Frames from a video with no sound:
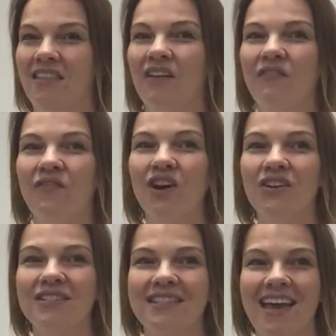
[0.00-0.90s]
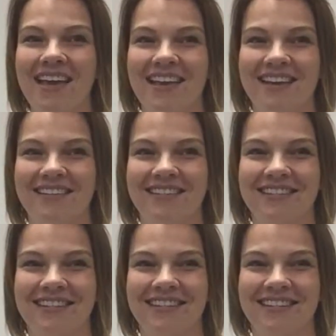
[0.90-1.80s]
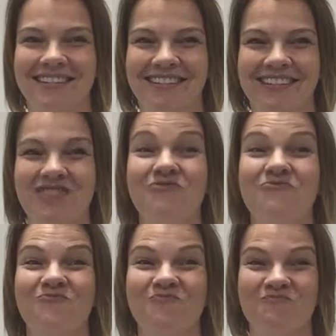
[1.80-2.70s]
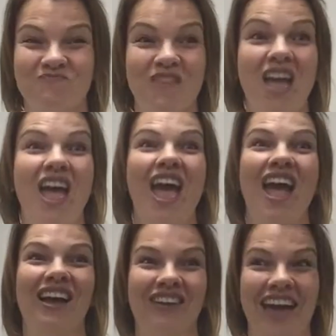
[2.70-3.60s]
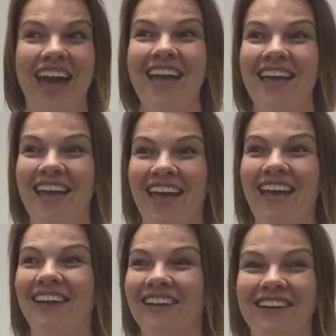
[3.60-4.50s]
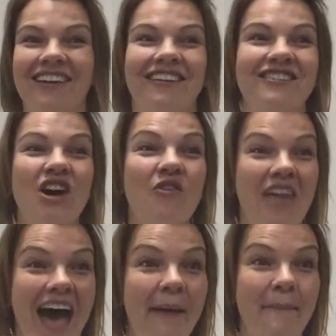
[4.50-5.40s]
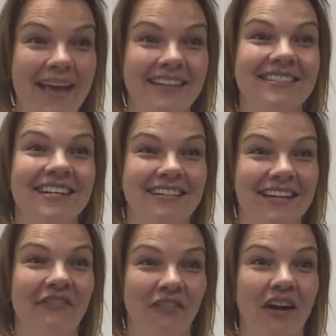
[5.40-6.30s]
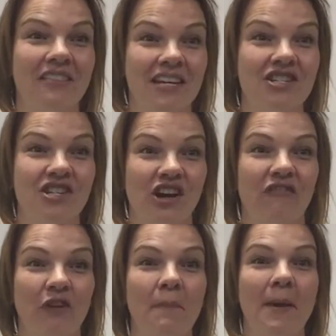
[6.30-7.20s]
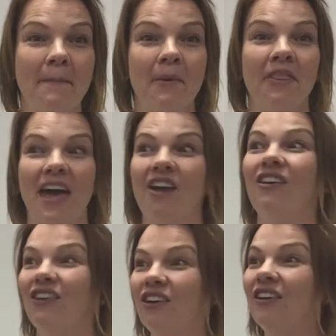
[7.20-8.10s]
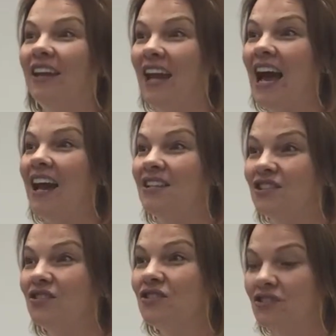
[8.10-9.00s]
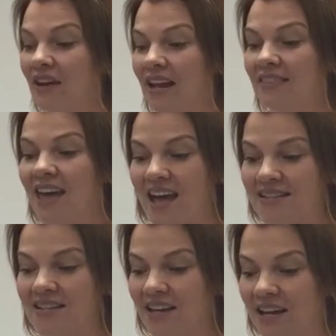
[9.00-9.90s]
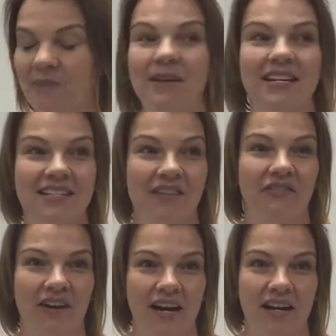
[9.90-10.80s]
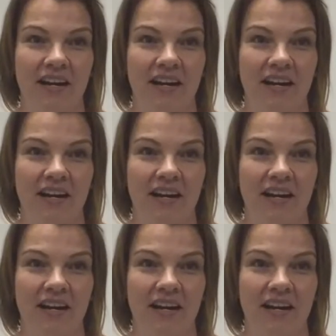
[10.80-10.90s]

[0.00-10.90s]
The first thing is, okay? So that makes it different this year. For people that are early out of surgery, that's gonna be different.